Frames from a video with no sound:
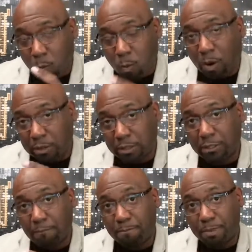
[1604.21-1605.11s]
what
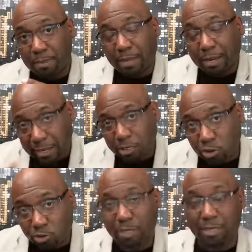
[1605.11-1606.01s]
their
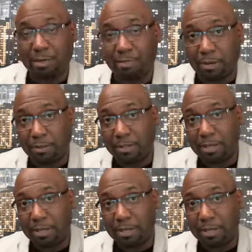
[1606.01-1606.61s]
history is about.